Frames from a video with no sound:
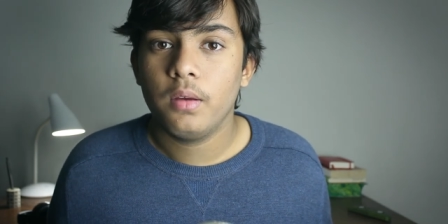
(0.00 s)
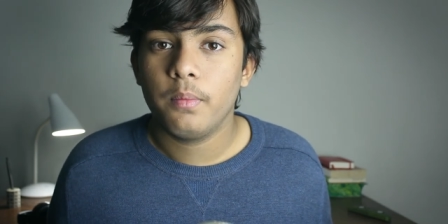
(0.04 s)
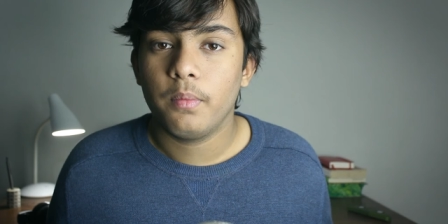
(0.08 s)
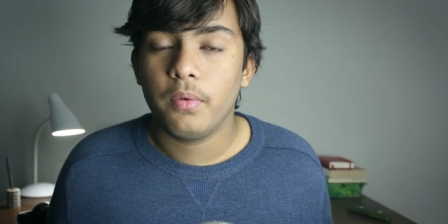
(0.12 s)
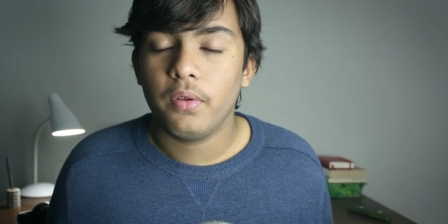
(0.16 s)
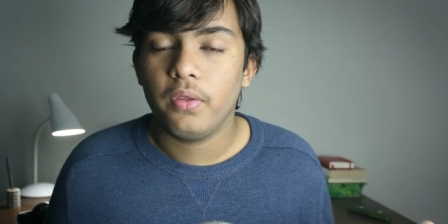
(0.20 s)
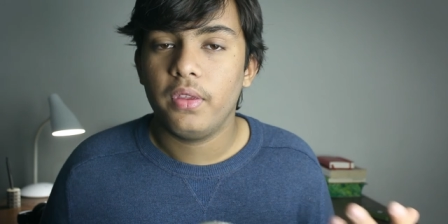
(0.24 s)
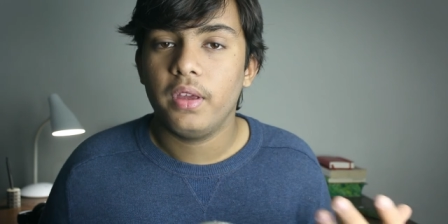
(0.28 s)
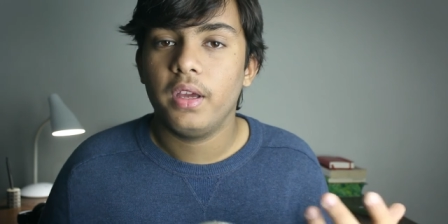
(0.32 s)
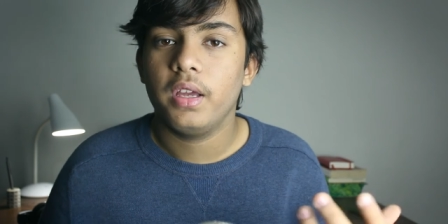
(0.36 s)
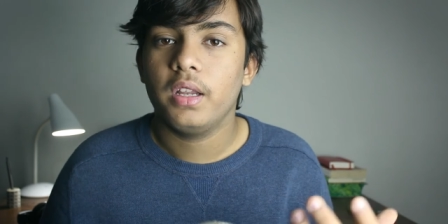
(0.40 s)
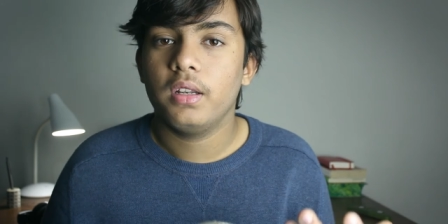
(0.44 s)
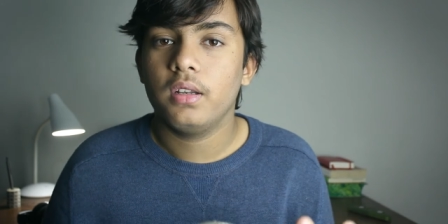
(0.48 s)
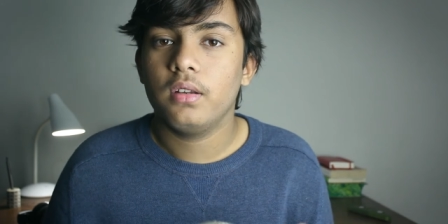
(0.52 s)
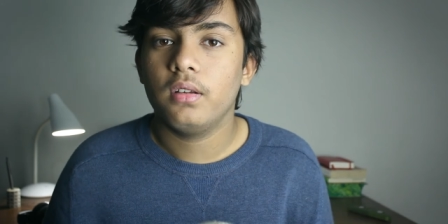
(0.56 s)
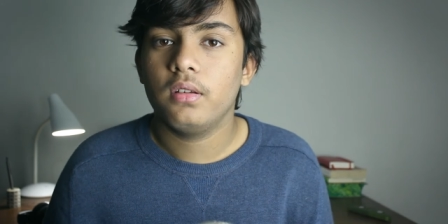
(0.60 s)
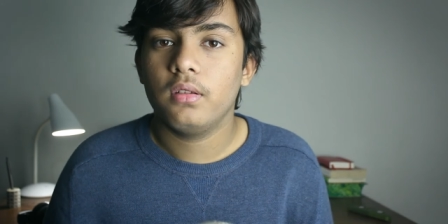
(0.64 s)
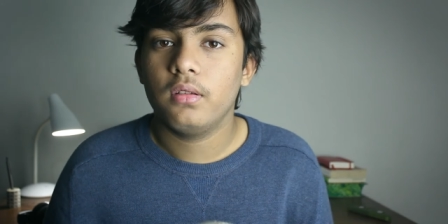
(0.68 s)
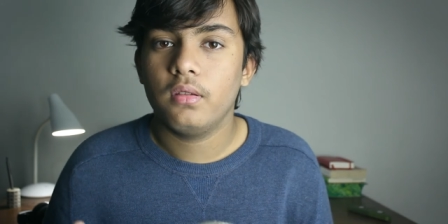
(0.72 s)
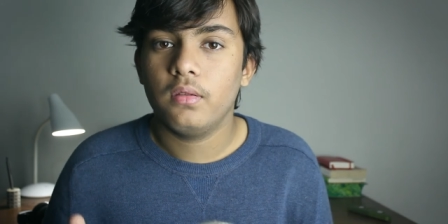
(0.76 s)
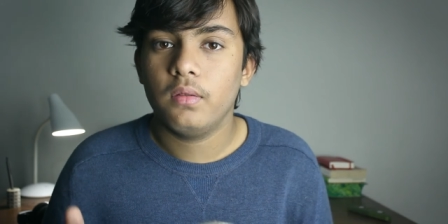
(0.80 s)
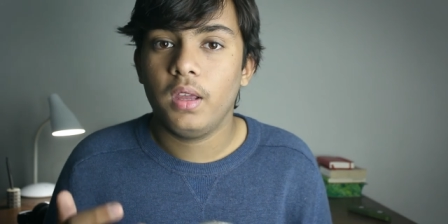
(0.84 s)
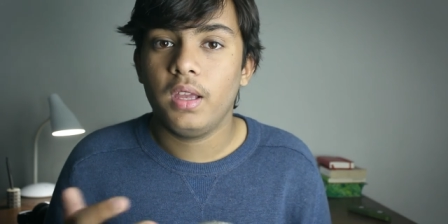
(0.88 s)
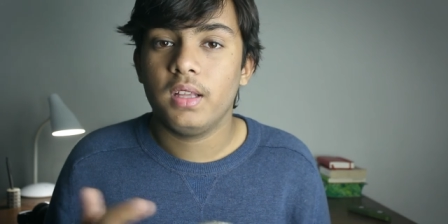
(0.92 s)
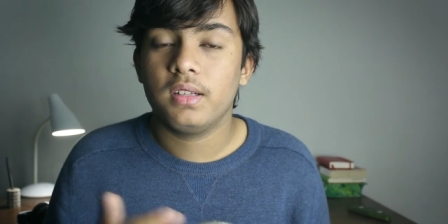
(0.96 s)
but
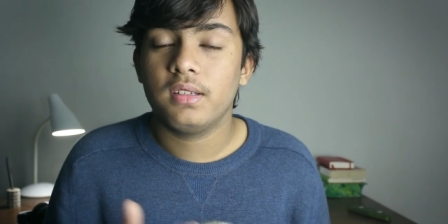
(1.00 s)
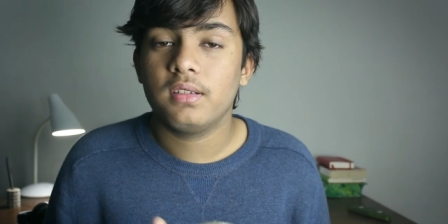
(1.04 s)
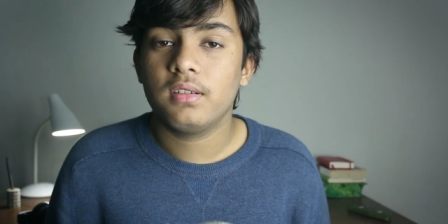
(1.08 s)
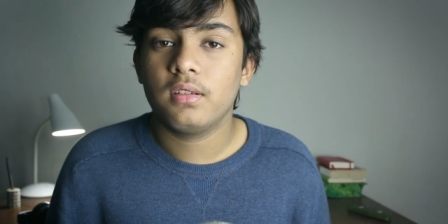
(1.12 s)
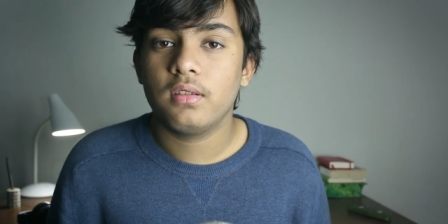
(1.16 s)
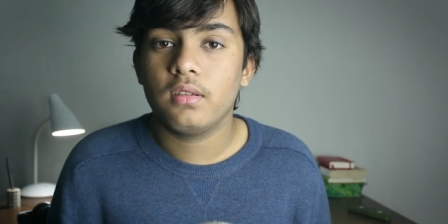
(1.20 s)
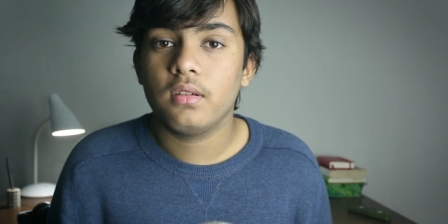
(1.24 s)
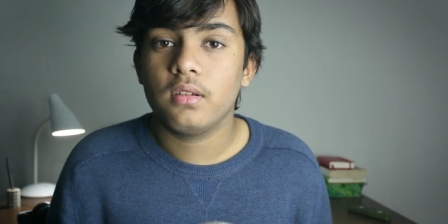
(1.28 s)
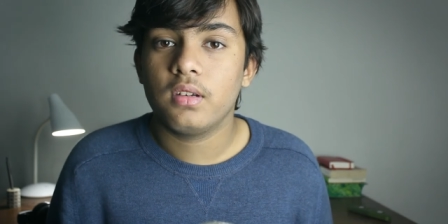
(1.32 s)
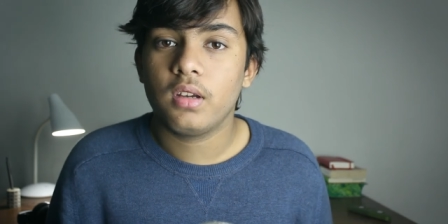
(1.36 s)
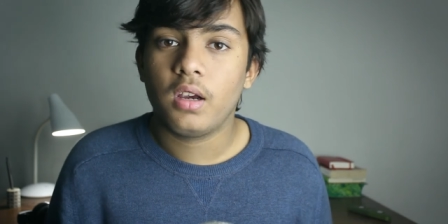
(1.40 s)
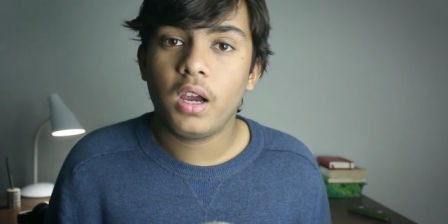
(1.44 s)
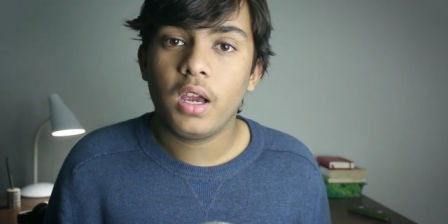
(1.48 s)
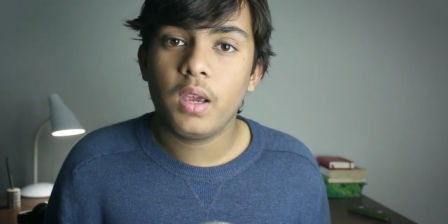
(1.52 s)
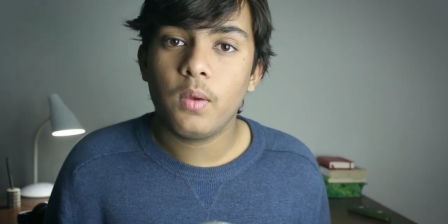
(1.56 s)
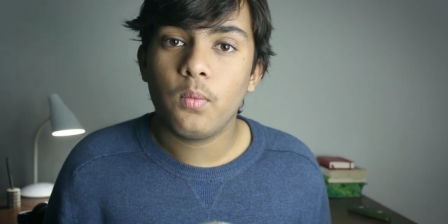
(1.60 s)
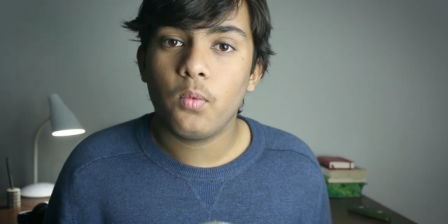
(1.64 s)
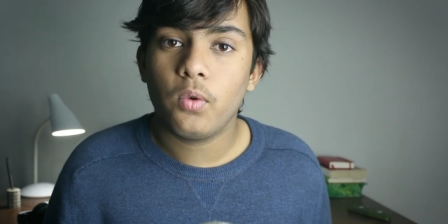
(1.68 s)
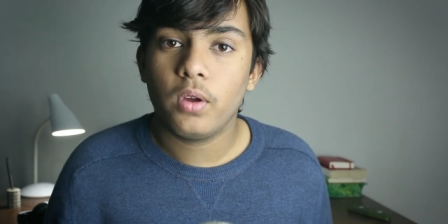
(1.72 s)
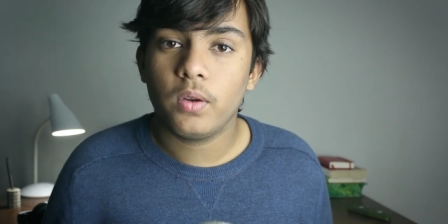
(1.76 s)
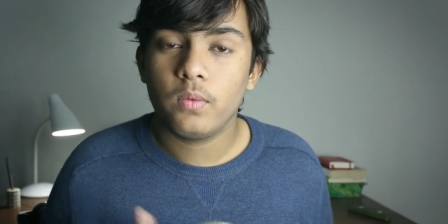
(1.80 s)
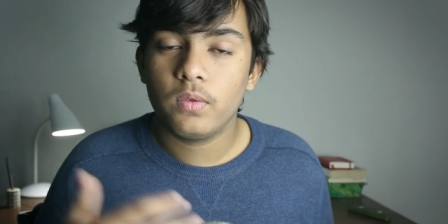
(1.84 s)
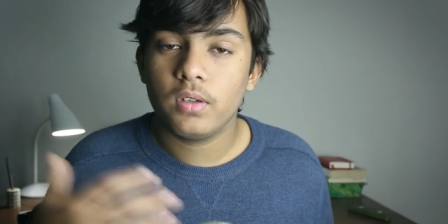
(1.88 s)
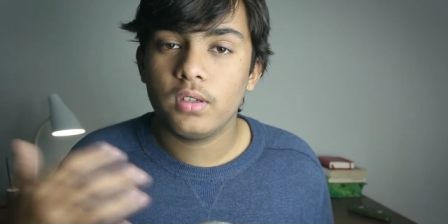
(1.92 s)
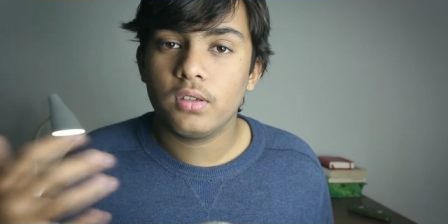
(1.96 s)
then that's the time
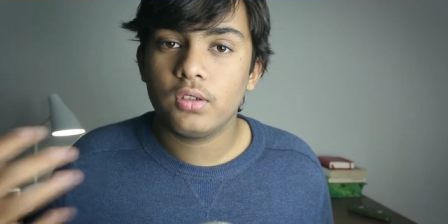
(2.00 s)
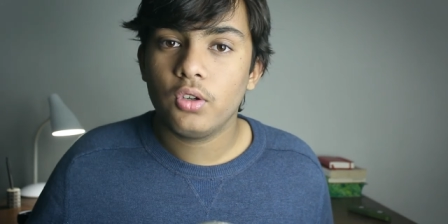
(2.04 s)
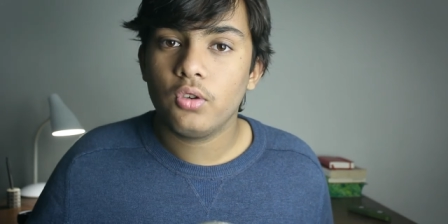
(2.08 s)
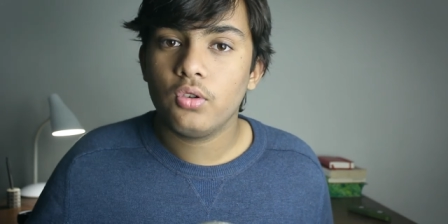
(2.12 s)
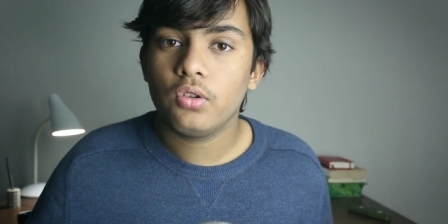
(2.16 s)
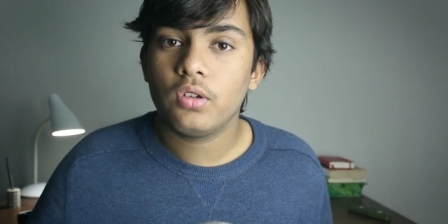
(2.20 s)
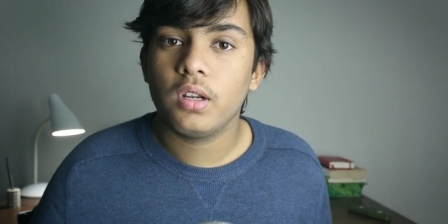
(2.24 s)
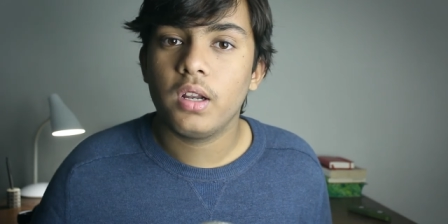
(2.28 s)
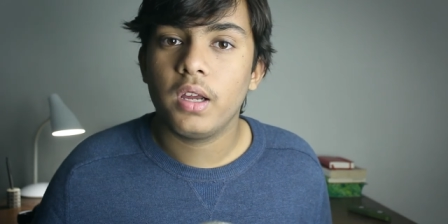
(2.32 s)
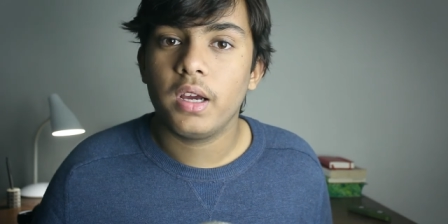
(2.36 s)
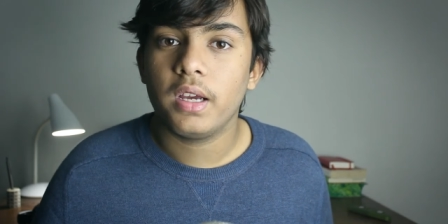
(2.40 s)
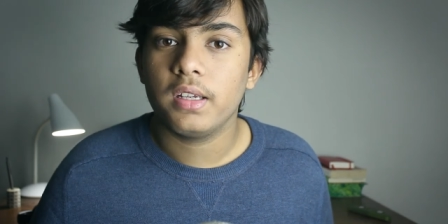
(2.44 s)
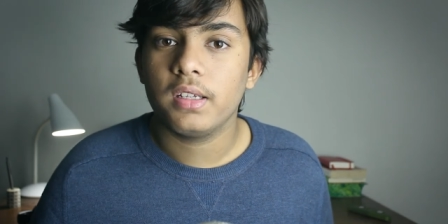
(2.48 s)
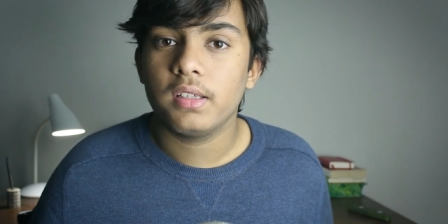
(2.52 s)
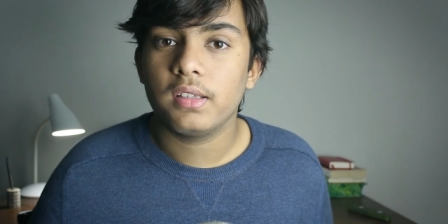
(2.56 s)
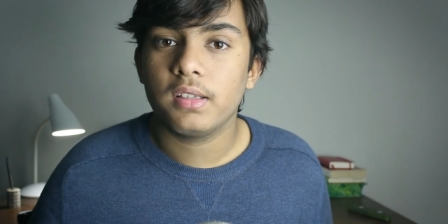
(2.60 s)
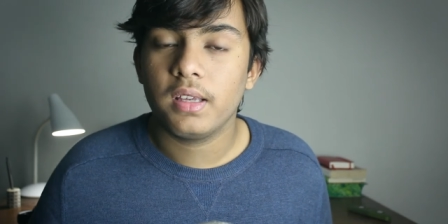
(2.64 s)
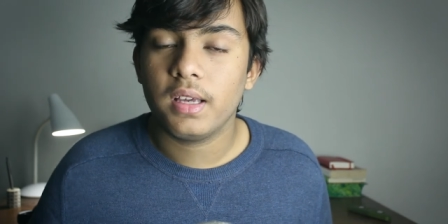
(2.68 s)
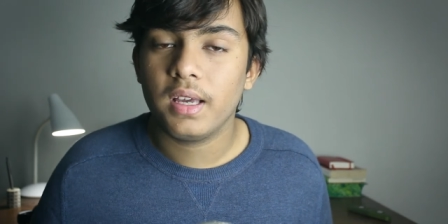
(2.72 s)
when we socialize.